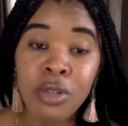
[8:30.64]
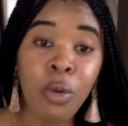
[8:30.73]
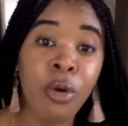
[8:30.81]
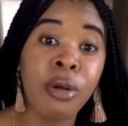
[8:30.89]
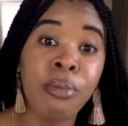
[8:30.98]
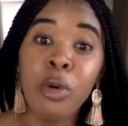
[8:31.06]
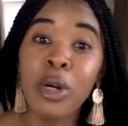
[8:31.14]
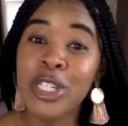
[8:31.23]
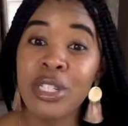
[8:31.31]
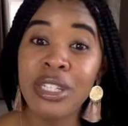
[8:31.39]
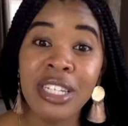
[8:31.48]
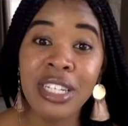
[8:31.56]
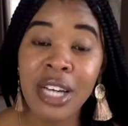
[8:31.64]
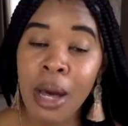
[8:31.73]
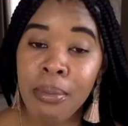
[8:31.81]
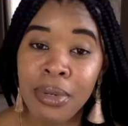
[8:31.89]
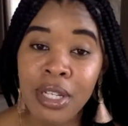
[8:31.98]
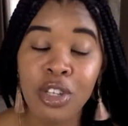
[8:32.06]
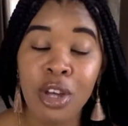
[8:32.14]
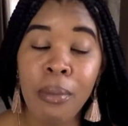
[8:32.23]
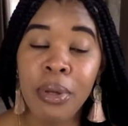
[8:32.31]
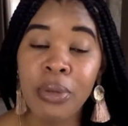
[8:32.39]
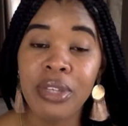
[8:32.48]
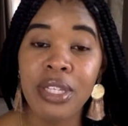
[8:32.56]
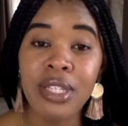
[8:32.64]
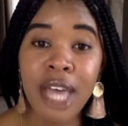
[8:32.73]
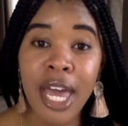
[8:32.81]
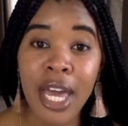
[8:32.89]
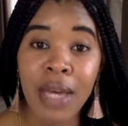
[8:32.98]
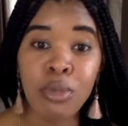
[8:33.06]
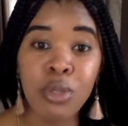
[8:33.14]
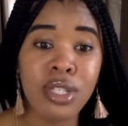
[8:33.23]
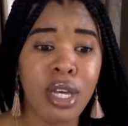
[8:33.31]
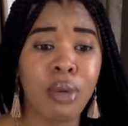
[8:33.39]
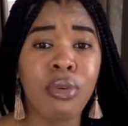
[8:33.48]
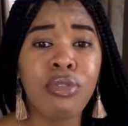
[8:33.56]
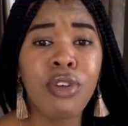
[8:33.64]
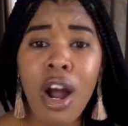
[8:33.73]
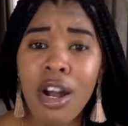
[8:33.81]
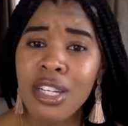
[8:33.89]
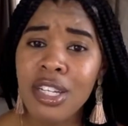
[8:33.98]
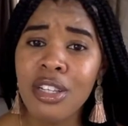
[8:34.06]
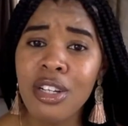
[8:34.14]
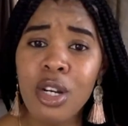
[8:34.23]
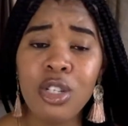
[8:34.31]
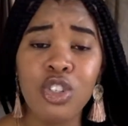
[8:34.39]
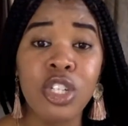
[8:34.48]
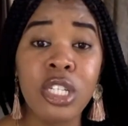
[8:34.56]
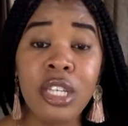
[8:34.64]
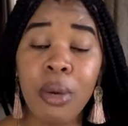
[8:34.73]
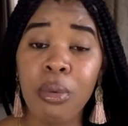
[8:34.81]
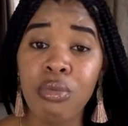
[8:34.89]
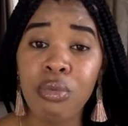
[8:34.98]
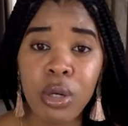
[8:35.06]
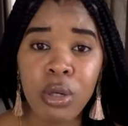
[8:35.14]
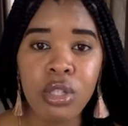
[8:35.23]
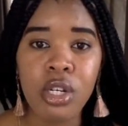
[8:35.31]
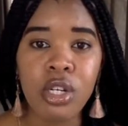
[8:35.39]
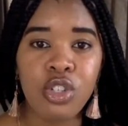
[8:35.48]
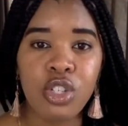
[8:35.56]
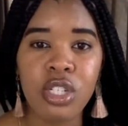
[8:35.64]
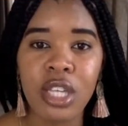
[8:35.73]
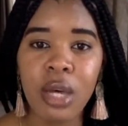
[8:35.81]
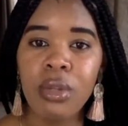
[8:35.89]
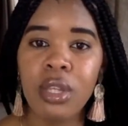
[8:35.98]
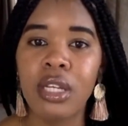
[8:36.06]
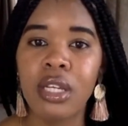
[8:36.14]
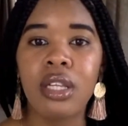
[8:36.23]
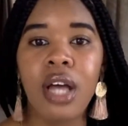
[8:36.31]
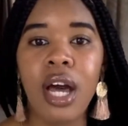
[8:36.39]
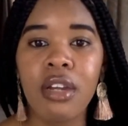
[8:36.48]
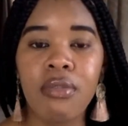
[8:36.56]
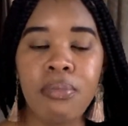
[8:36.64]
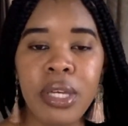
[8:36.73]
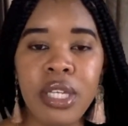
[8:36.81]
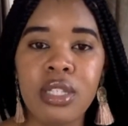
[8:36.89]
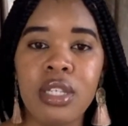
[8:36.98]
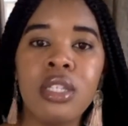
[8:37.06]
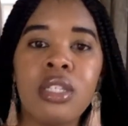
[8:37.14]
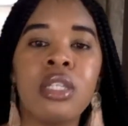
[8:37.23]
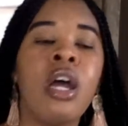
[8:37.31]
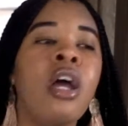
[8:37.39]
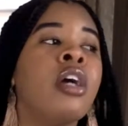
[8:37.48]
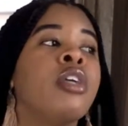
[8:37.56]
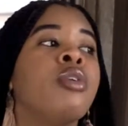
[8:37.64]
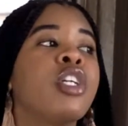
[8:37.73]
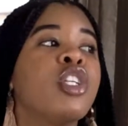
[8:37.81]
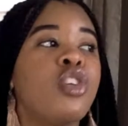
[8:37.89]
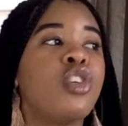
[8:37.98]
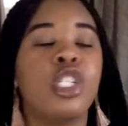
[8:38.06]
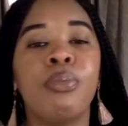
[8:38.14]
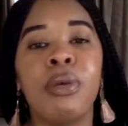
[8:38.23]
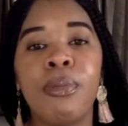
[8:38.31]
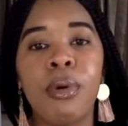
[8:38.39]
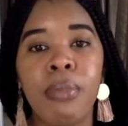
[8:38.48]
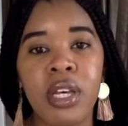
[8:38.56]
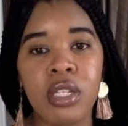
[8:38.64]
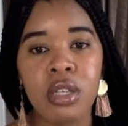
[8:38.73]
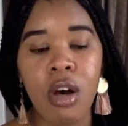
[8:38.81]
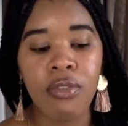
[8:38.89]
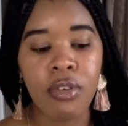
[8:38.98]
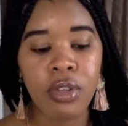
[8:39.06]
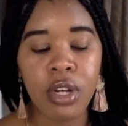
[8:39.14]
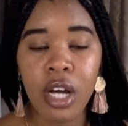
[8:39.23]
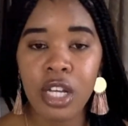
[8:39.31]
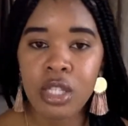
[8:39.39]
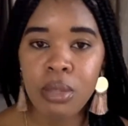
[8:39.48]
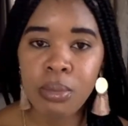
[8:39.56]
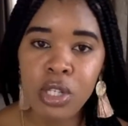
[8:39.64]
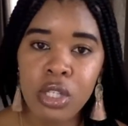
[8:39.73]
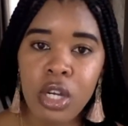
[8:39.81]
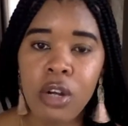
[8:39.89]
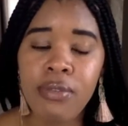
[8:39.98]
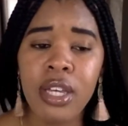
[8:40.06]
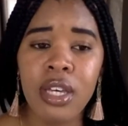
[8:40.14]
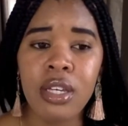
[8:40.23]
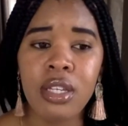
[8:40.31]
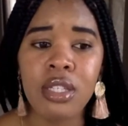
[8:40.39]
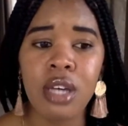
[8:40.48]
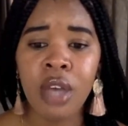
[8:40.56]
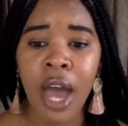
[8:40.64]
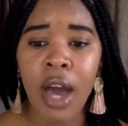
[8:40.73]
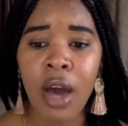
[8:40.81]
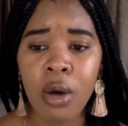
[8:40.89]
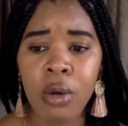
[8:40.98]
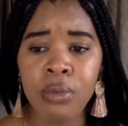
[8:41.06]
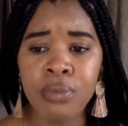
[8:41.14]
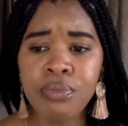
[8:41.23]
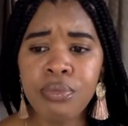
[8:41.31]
or mortgage lending companies are built the same, just like with car dealers, just like with realtors, just like with any line of business. You can judge people based off of their customer service, how